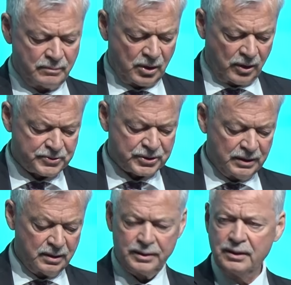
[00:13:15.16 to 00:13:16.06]

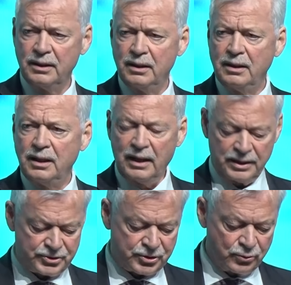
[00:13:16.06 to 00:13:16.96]
upskilling,
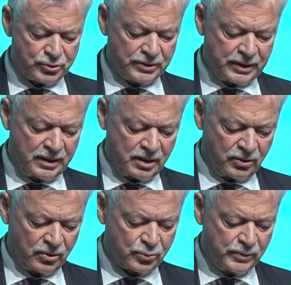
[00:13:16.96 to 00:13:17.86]
and social
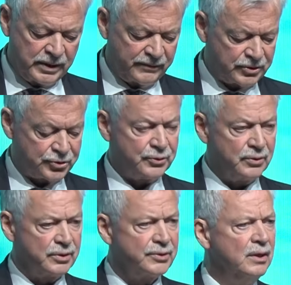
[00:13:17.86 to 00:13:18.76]
dialogue, we have
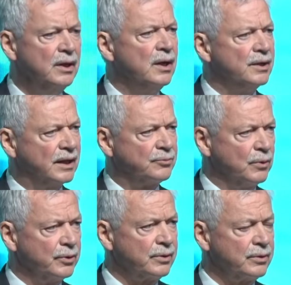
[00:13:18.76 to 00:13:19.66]
ensured that
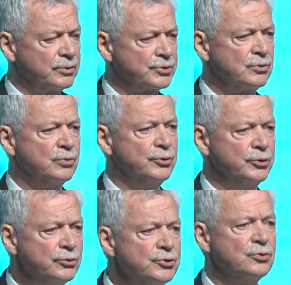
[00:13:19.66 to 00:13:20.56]
workers who
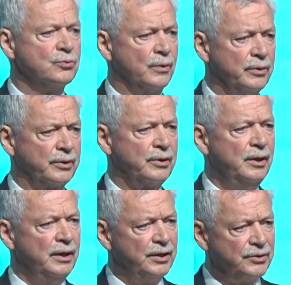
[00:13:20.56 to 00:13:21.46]
used to work
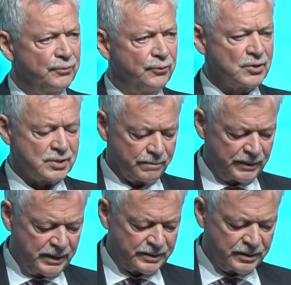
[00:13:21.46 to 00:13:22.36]
in the
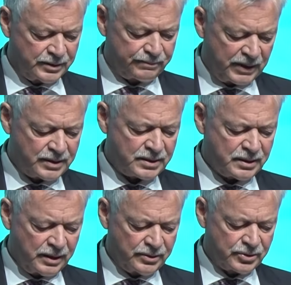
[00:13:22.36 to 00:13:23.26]
fossil-based
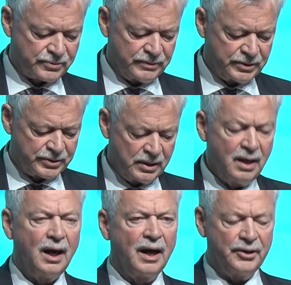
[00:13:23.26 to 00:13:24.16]
industries
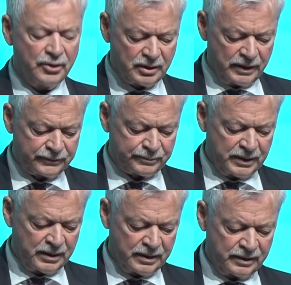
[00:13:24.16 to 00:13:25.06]
are not left
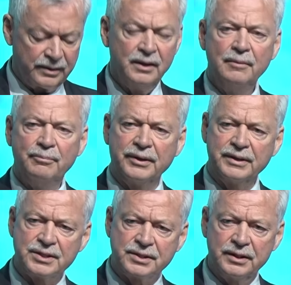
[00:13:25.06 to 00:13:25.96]
behind, but
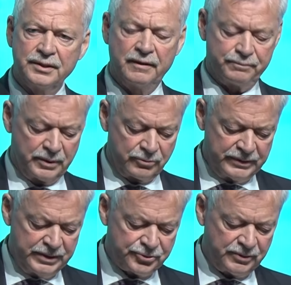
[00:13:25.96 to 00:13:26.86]
instead have been
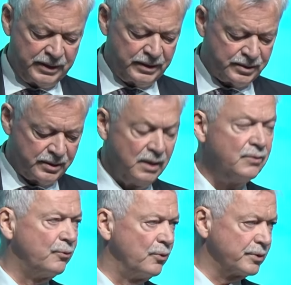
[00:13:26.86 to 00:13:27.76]
retrained
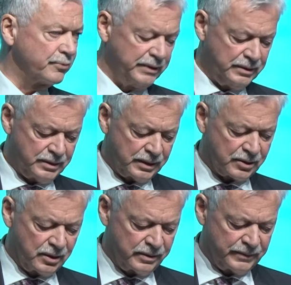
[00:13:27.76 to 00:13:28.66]
for the green
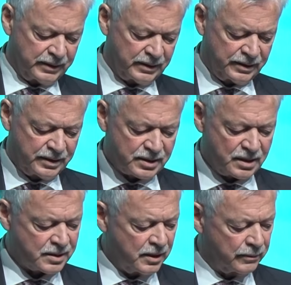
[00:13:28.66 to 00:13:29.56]
economy. And this
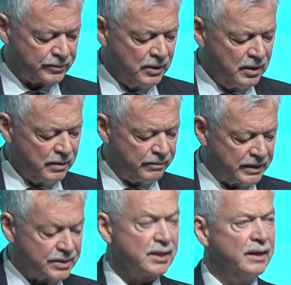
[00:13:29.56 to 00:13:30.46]
has helped
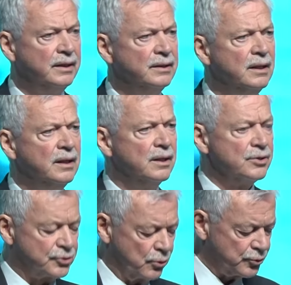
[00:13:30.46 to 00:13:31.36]
maintain
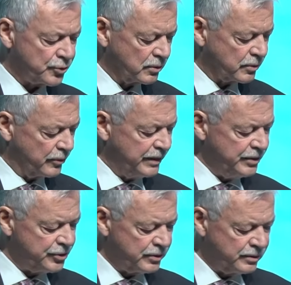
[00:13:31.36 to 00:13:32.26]
social
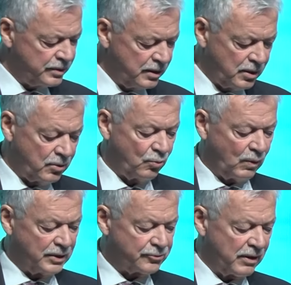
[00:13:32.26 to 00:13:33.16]
cohesion
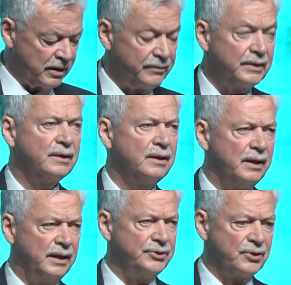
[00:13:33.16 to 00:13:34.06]
while driving
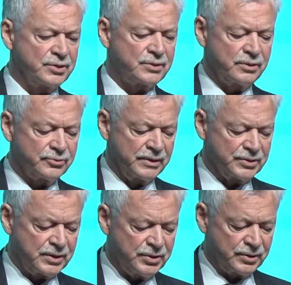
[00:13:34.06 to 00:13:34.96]
a just
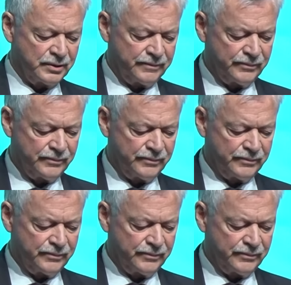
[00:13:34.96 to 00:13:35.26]
transition.